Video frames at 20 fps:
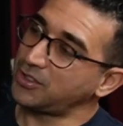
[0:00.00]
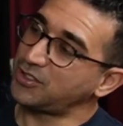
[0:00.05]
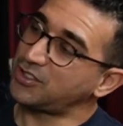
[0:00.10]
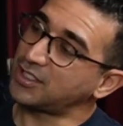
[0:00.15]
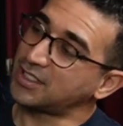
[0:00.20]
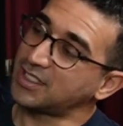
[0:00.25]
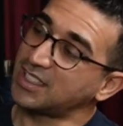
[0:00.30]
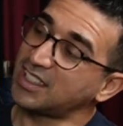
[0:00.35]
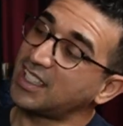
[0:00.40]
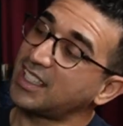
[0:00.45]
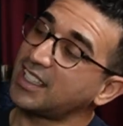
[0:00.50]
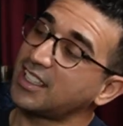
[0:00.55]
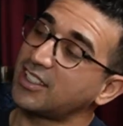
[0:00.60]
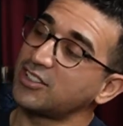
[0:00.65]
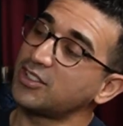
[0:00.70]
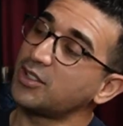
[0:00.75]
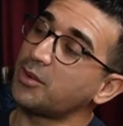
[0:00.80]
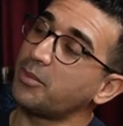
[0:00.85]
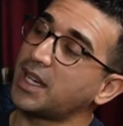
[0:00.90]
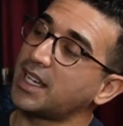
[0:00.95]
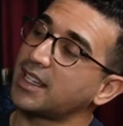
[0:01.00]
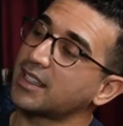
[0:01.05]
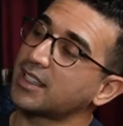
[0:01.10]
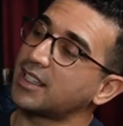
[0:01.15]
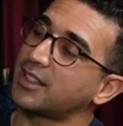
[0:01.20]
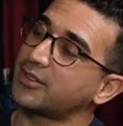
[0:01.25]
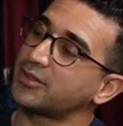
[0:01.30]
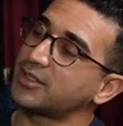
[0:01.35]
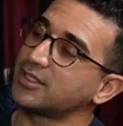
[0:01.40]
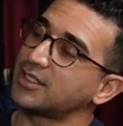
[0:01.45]
you just lay on your back
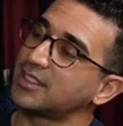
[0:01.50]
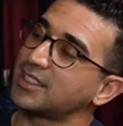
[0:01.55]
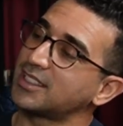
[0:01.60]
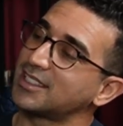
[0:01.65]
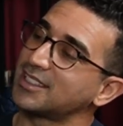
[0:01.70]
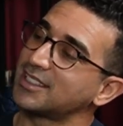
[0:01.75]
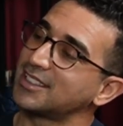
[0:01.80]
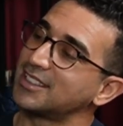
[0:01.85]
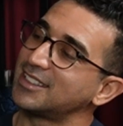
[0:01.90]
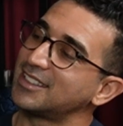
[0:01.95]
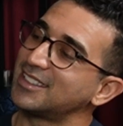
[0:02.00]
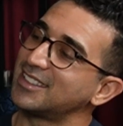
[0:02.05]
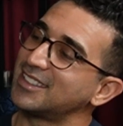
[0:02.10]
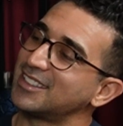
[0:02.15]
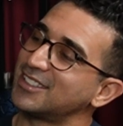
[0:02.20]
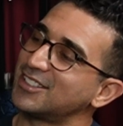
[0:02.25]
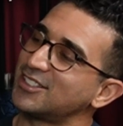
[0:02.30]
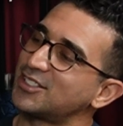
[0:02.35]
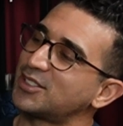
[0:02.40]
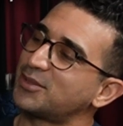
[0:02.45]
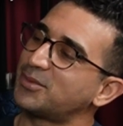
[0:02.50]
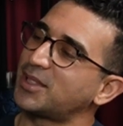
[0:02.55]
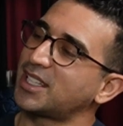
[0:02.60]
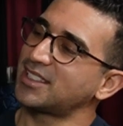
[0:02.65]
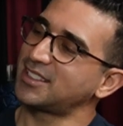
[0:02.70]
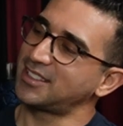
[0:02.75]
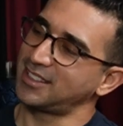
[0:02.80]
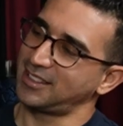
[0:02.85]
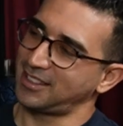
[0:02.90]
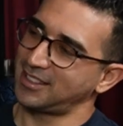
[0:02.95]
after the
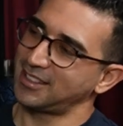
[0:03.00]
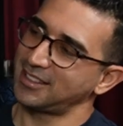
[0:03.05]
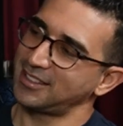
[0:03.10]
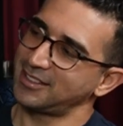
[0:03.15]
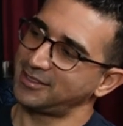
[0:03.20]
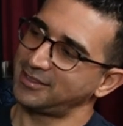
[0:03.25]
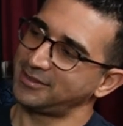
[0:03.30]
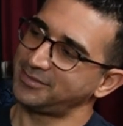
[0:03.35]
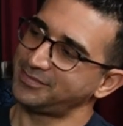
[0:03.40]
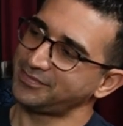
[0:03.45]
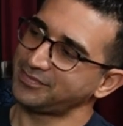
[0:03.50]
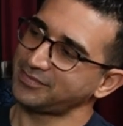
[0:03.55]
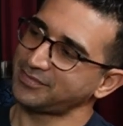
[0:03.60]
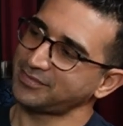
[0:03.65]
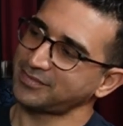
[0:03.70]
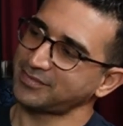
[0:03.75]
Shavasana. That's a good one.